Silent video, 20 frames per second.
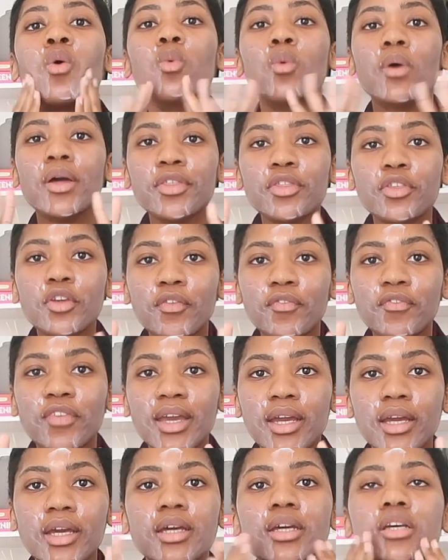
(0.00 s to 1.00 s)
with your
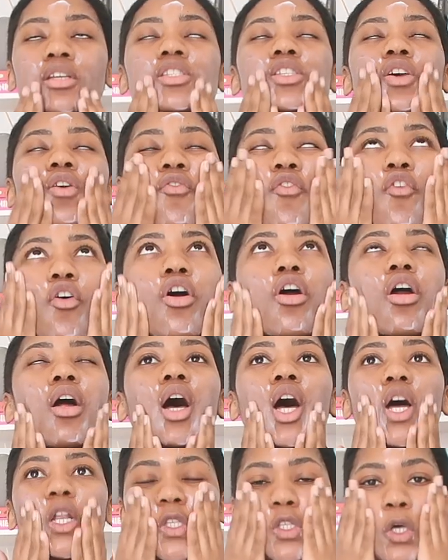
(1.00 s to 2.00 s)
fingers for
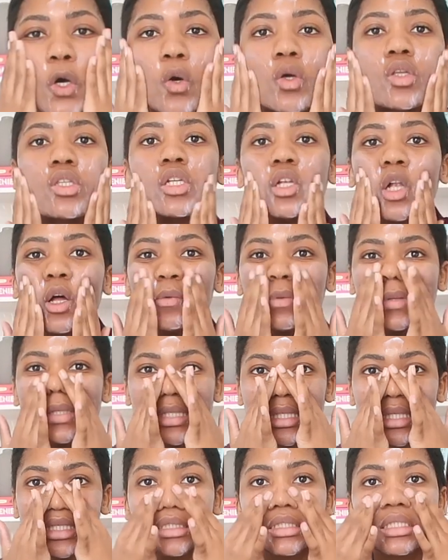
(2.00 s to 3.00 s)
a total of
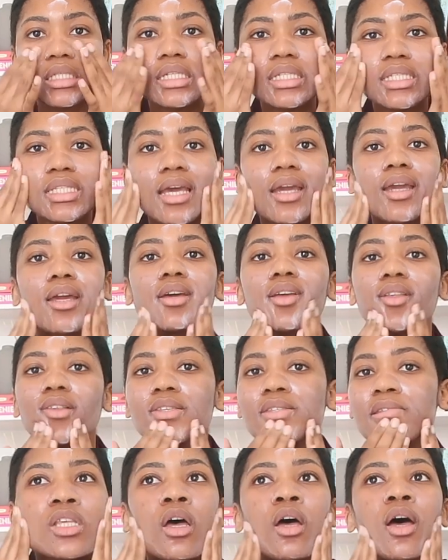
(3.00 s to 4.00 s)
60
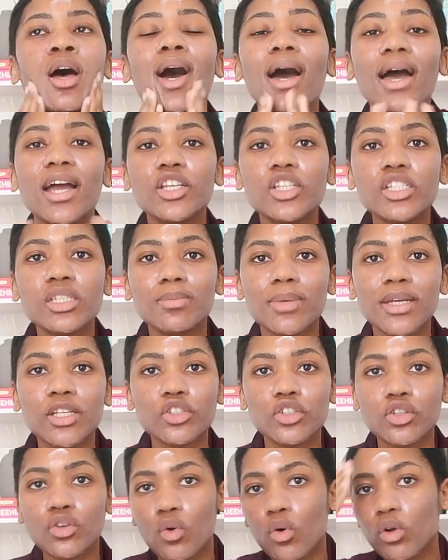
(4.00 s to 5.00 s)
seconds. I just
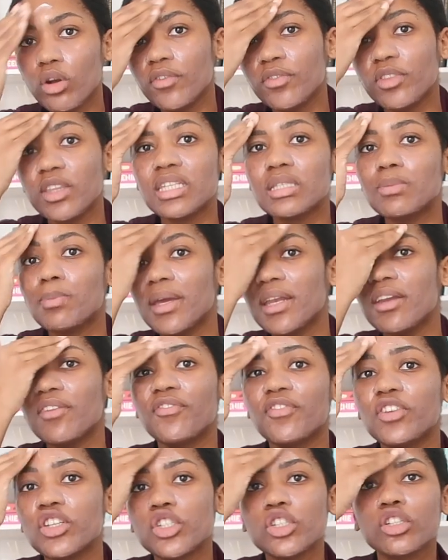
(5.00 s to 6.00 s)
mentioned all of these
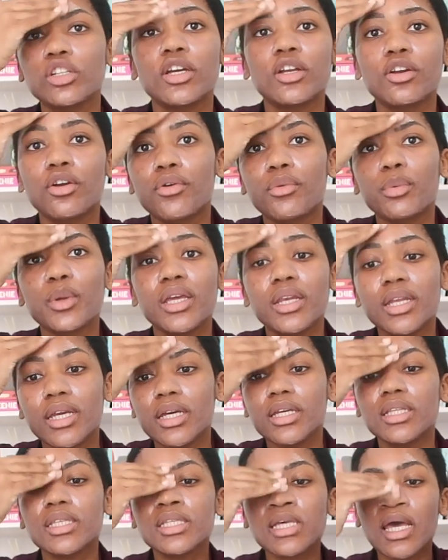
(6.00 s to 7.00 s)
beneficial
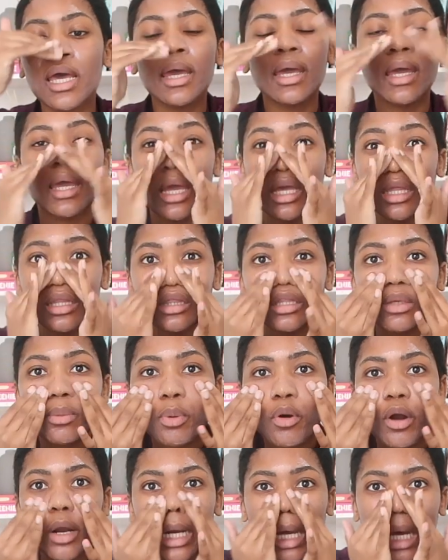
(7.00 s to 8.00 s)
ingredients in the
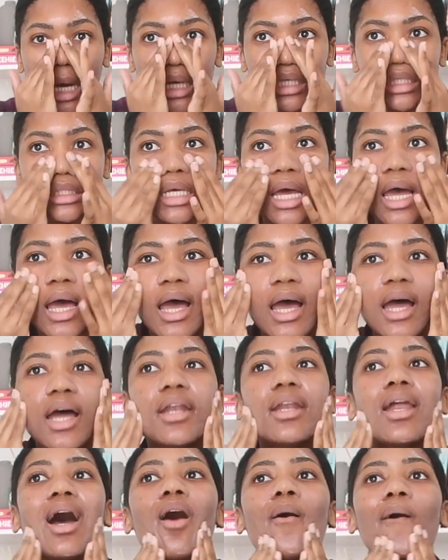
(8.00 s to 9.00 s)
product
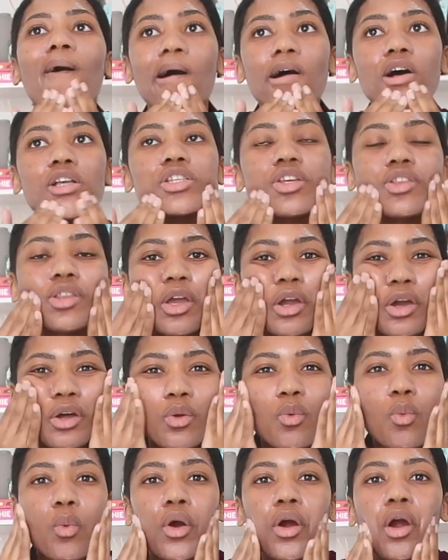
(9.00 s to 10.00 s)
and how else are they
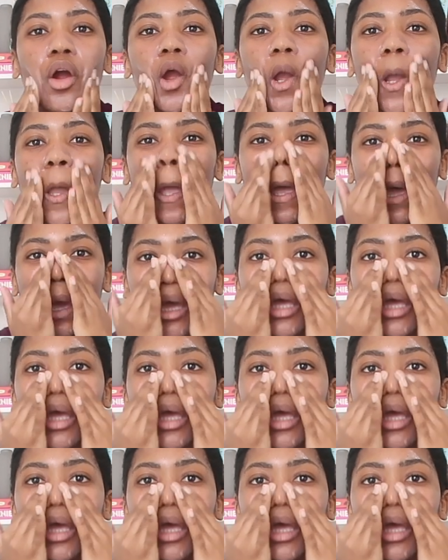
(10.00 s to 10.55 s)
going to work